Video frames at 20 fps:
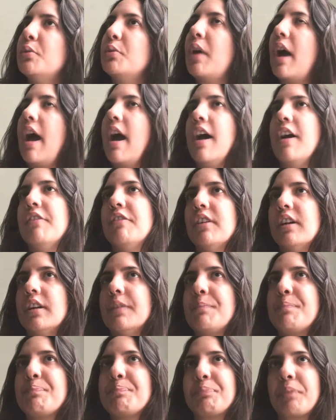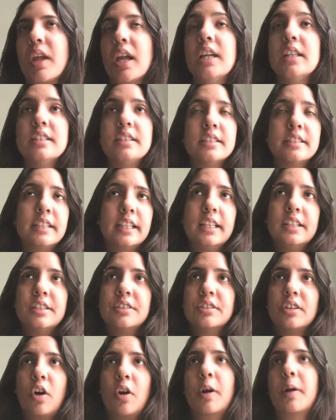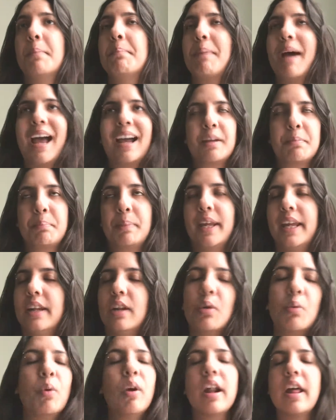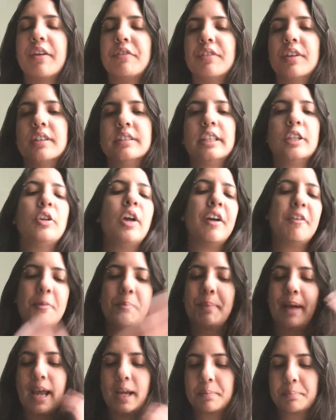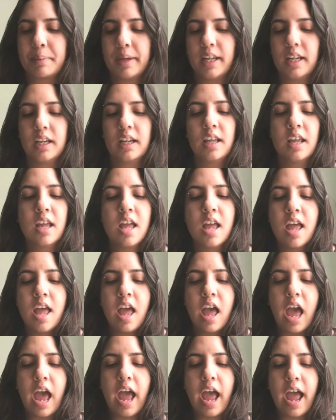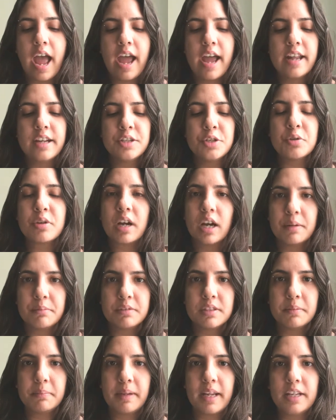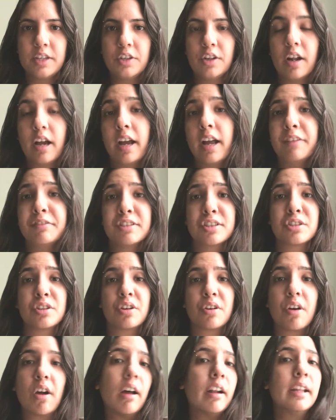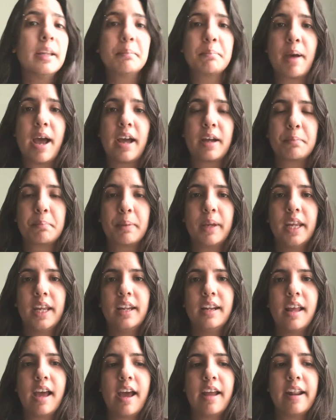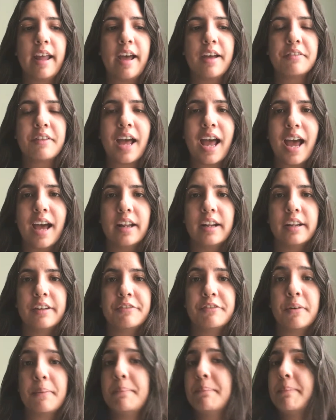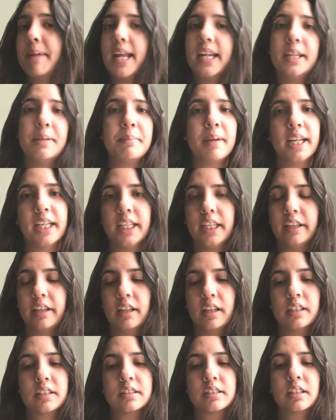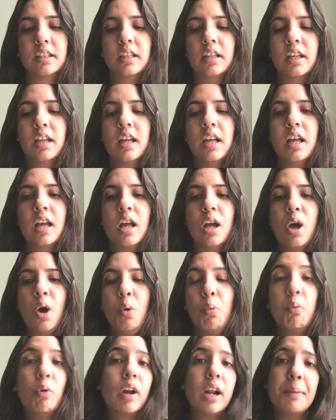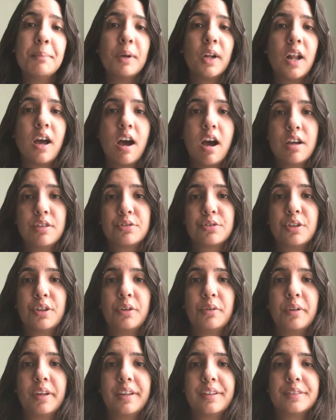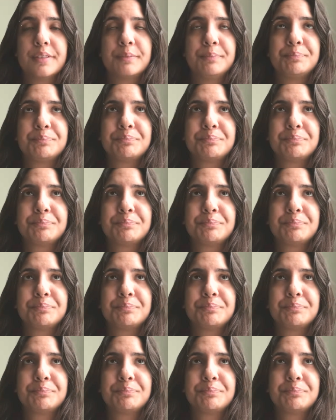have a disease or a back pain or whatever, say you have a back pain and you come to me and I have this chronic back pain and I've had it for many, many years. What I'm going to ask you is,